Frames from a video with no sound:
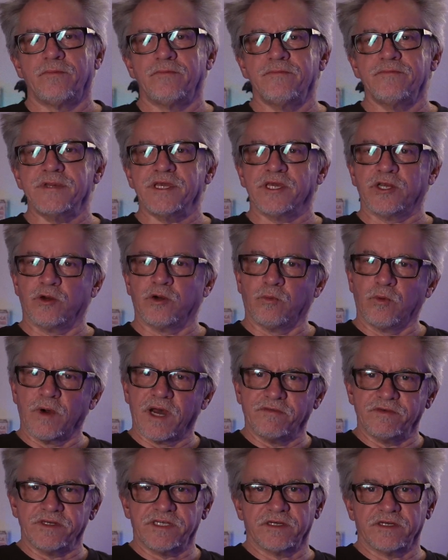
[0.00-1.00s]
you know, will
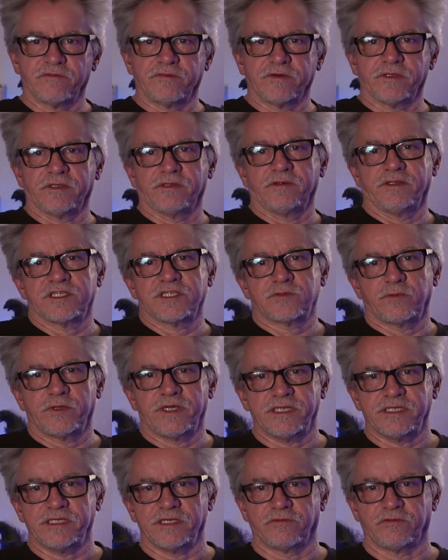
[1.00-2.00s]
have a different, this will
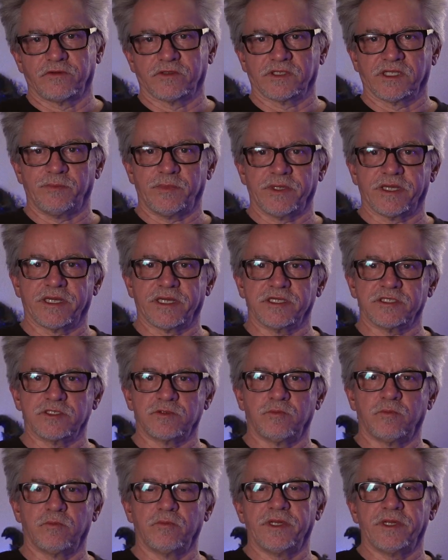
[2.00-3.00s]
hit differently because,
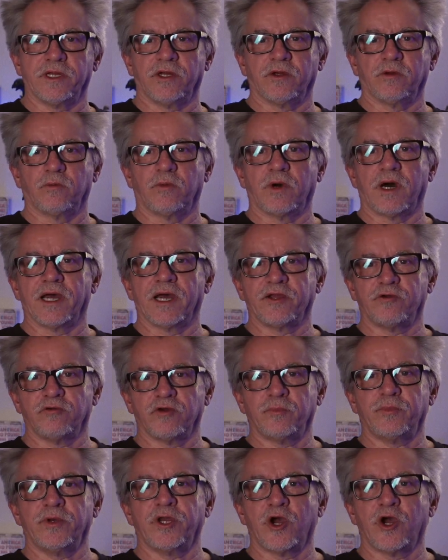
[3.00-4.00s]
you know, I grew
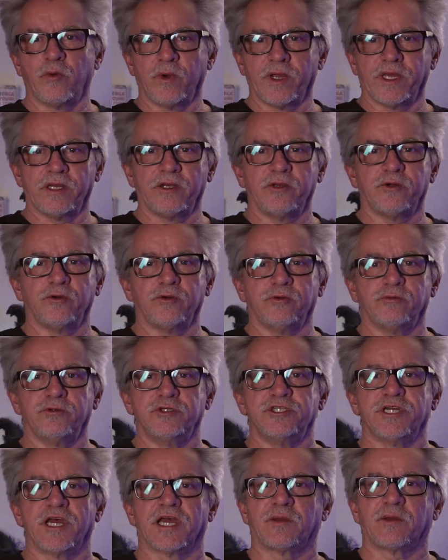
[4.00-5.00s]
up knowing who
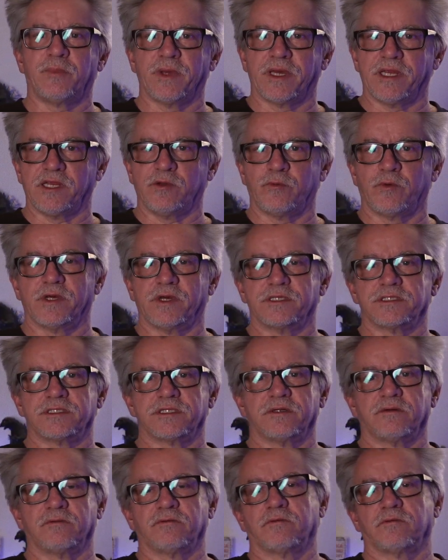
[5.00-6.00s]
Jack Benny was
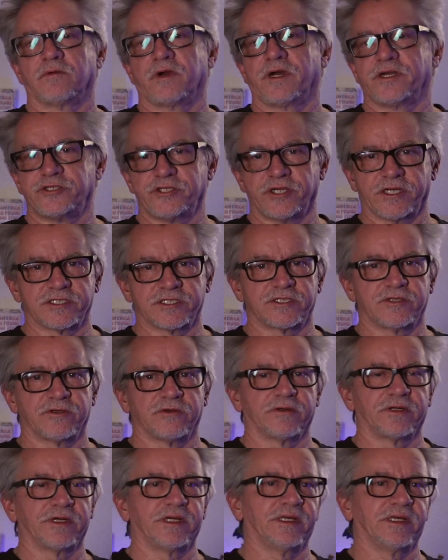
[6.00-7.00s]
and
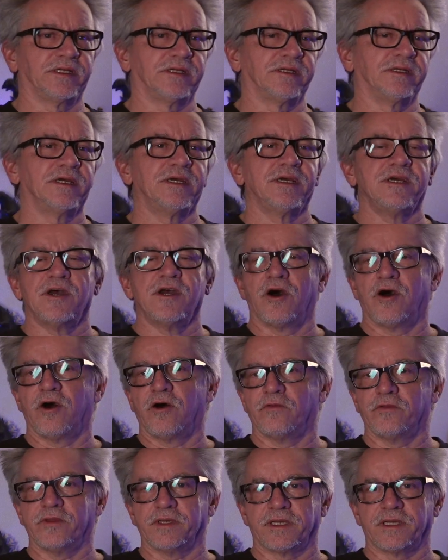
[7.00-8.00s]
Rochester and
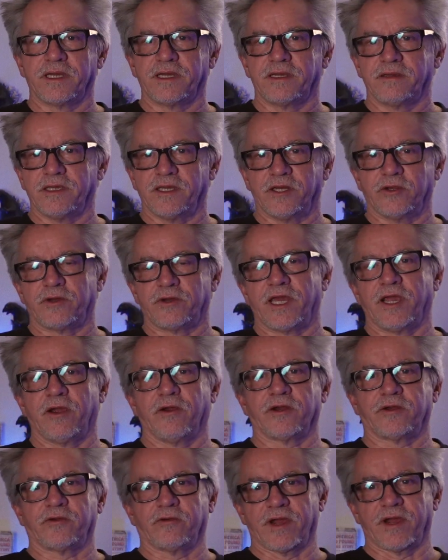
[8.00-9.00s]
all the, you know,
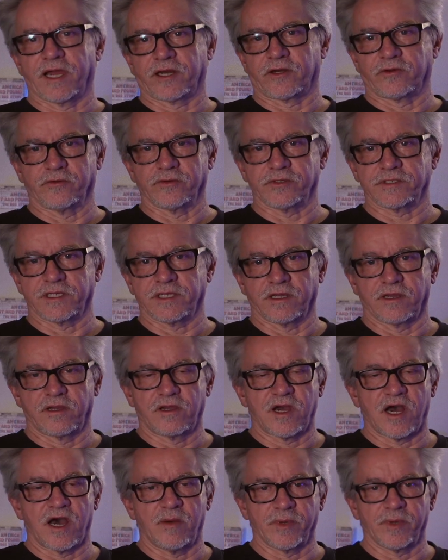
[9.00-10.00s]
character actors and
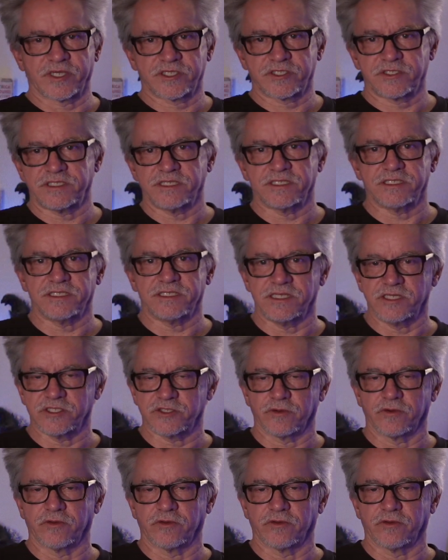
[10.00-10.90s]
comics, Sid Caesar